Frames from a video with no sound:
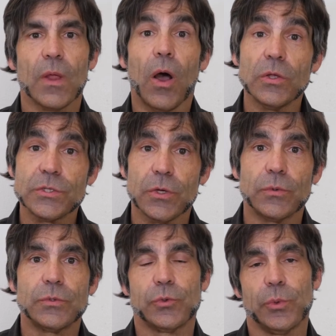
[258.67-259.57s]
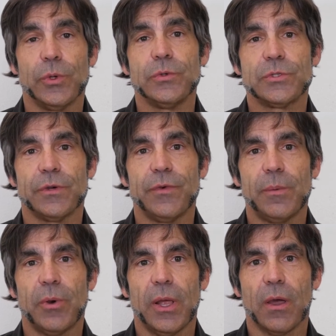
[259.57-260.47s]
Also, to reduce survey
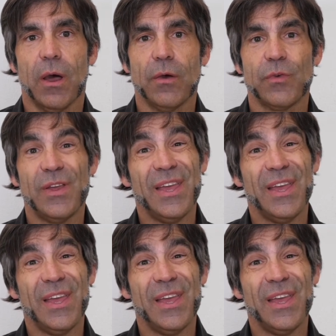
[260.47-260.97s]
break-off,